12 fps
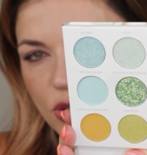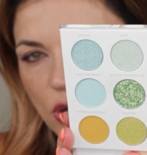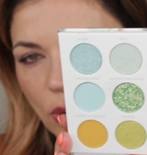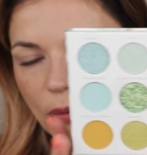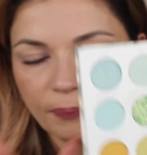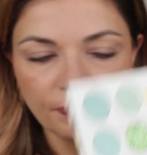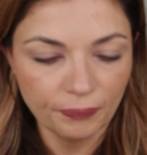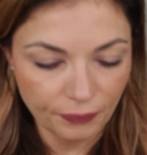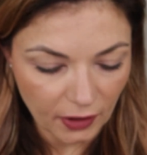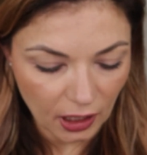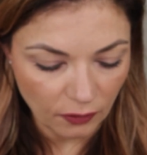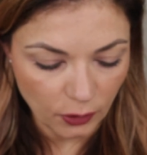So
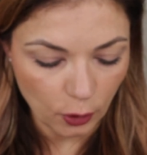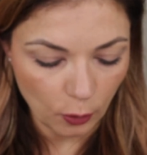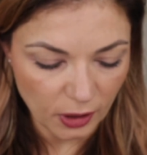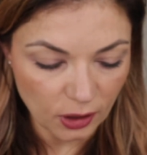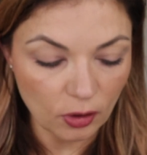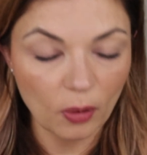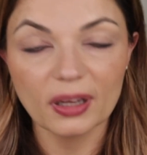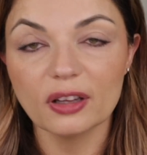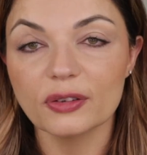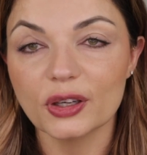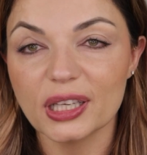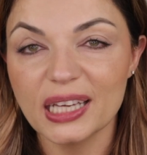if you know me, you know I
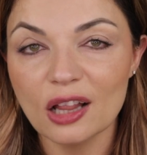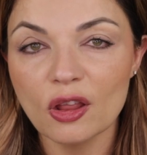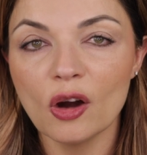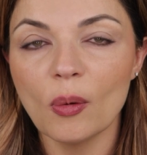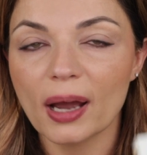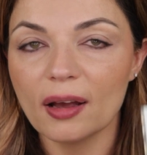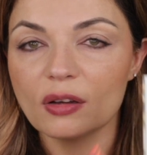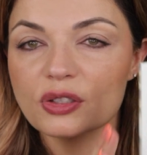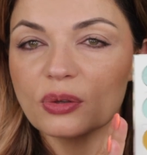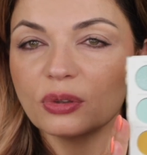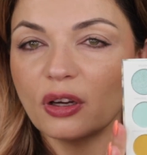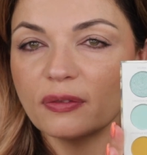love a good yellow. I
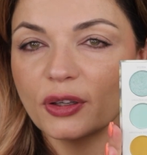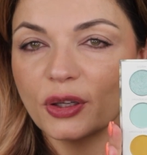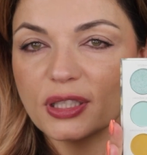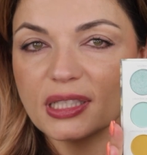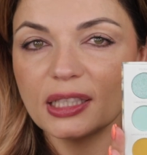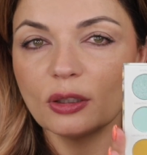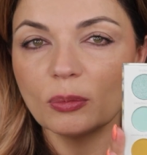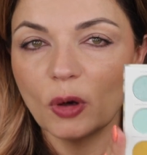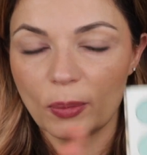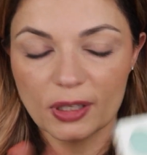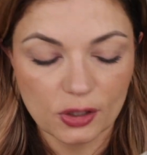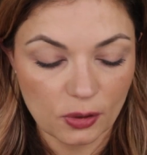also love a good teal
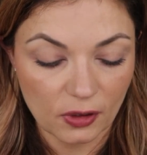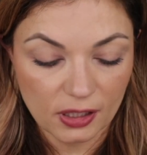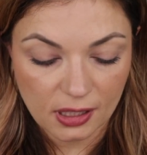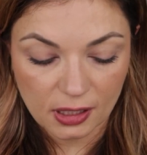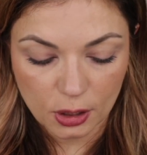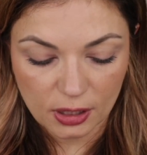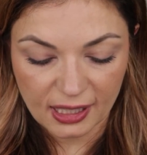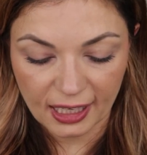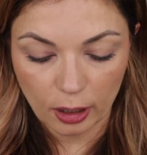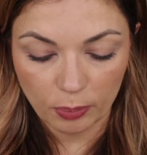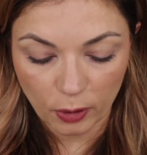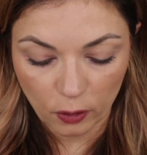moment. So this is just
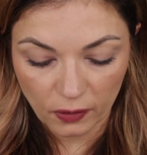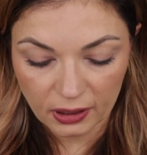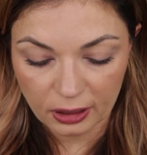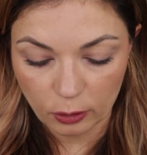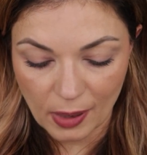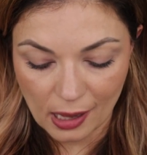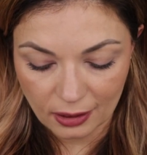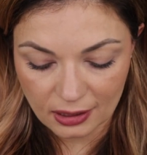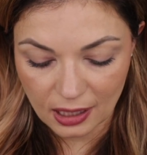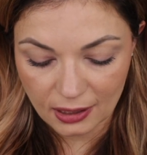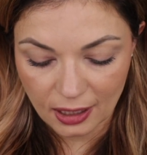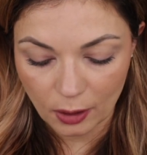like a perfect little palette
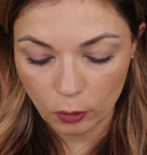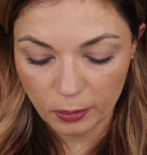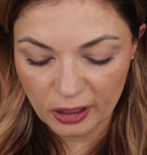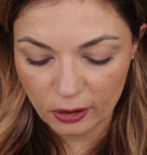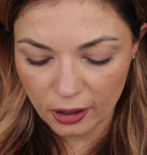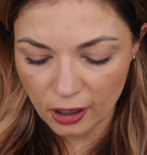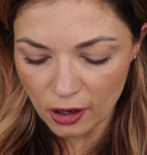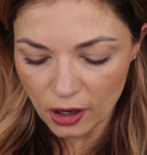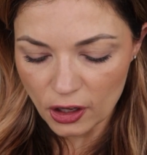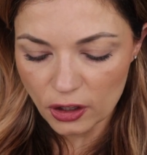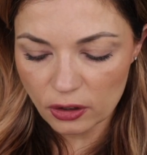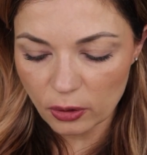that I think will be good.
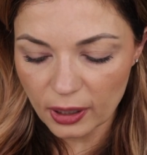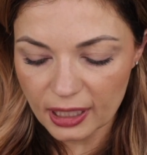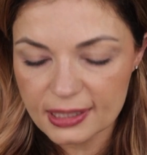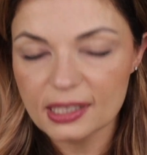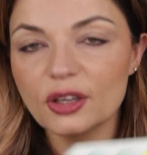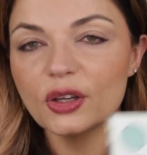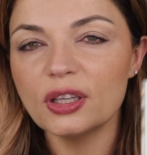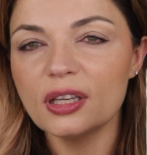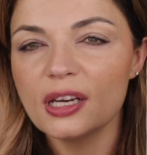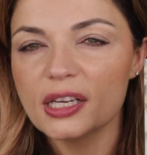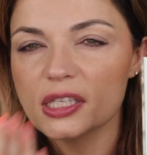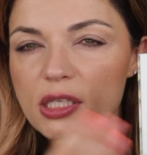You know, it's a
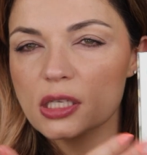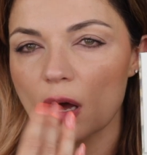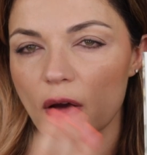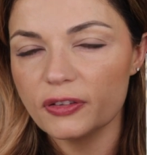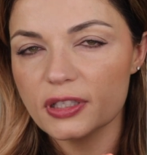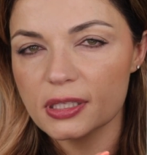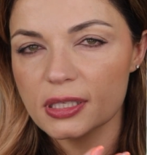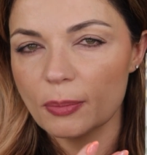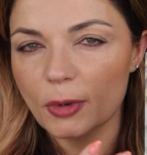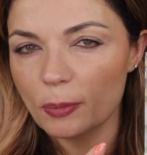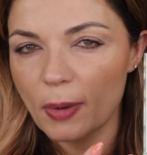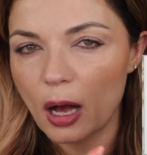good soft
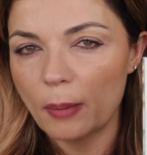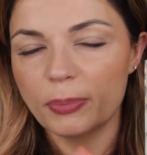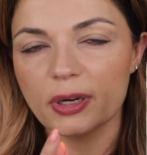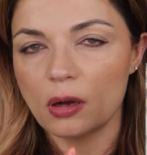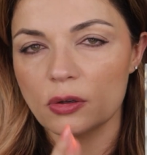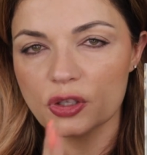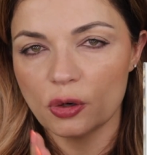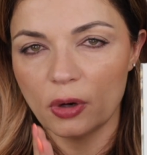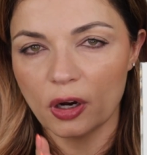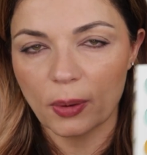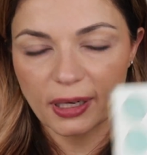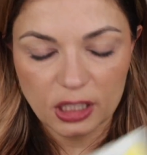summer pop, but also
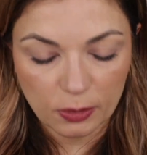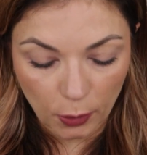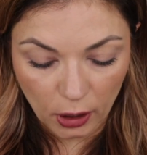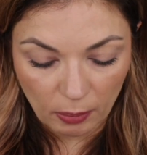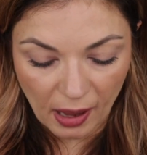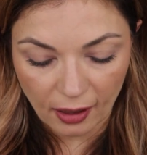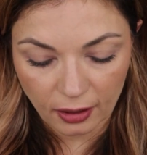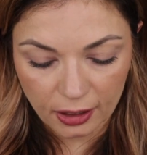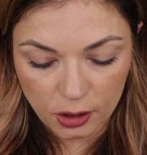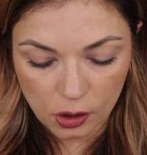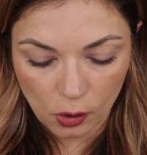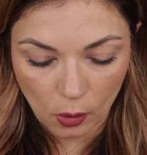a great spring
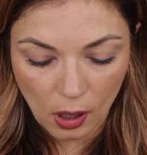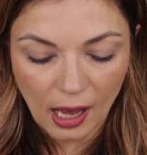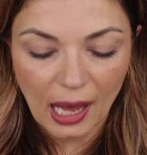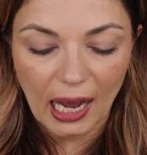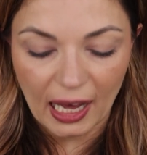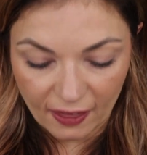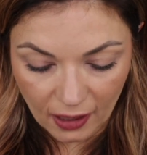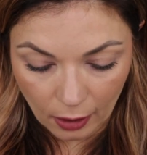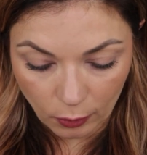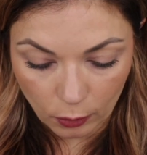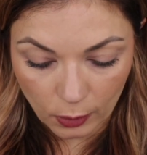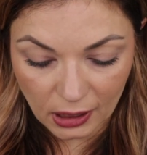palette. So I think I
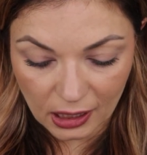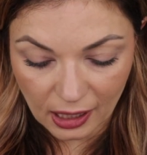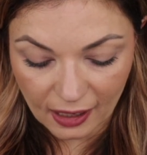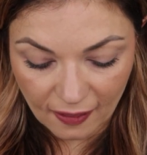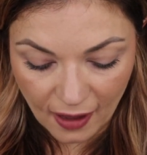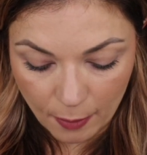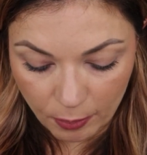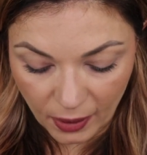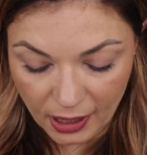will really like that.